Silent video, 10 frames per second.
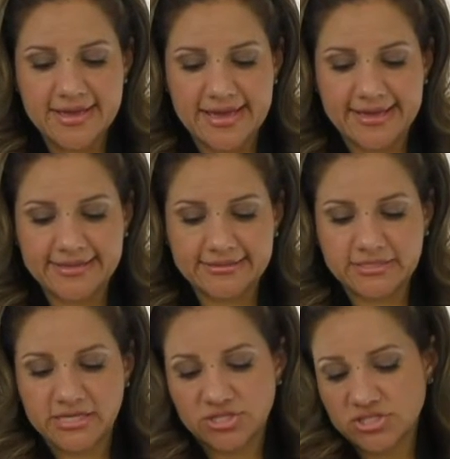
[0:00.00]

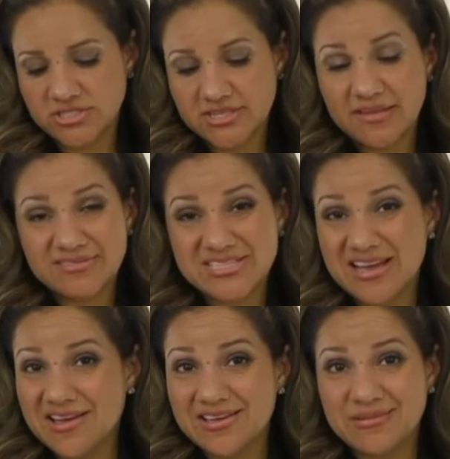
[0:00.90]
and it just saves
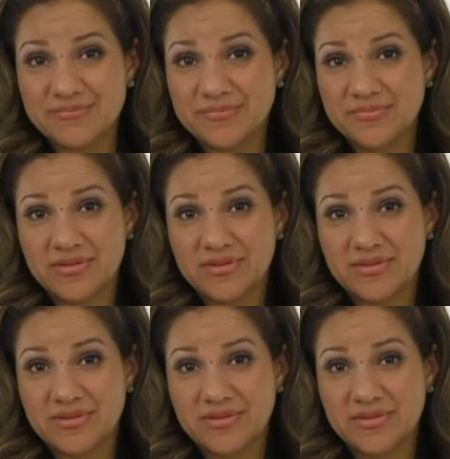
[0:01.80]
time.